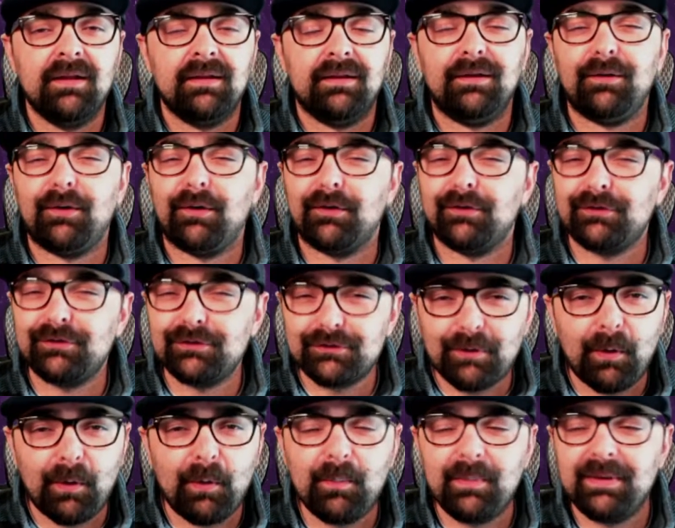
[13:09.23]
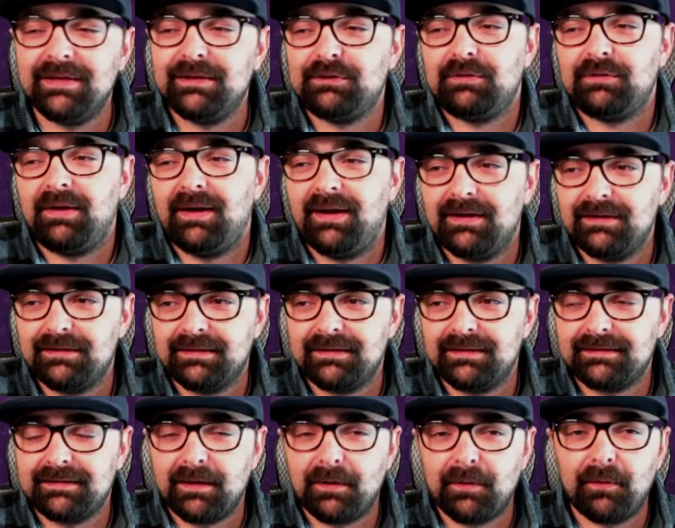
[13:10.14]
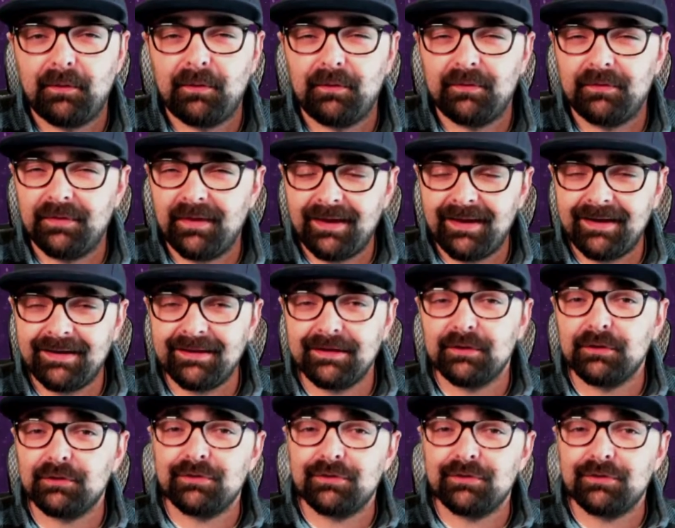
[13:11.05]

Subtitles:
There are so many strategies at Town Hall 9 that